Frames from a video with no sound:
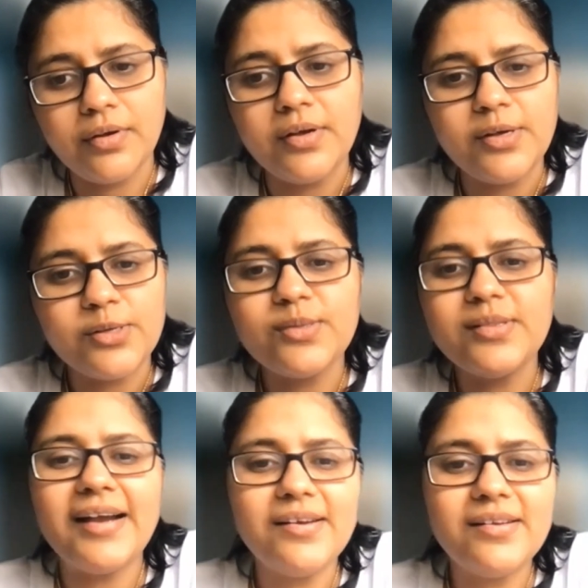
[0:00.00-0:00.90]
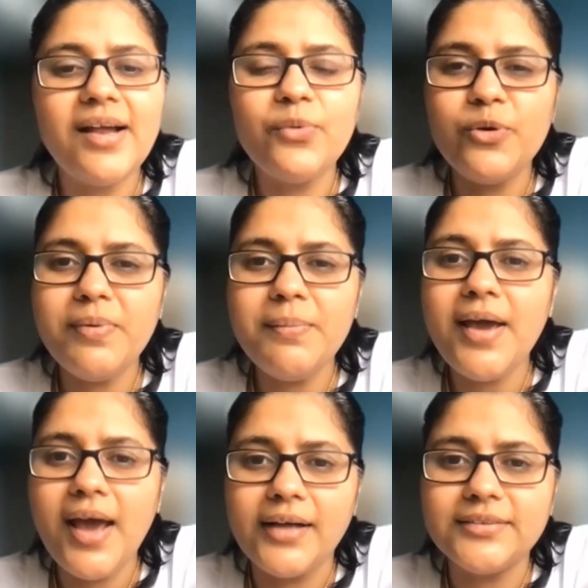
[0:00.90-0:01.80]
So that would be my
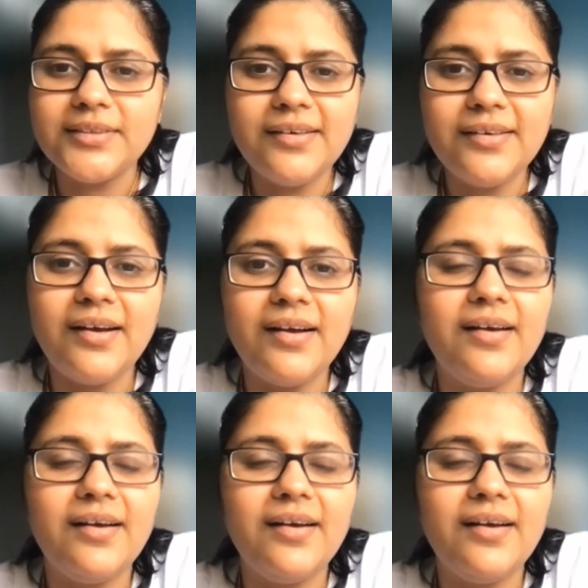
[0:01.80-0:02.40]
answer.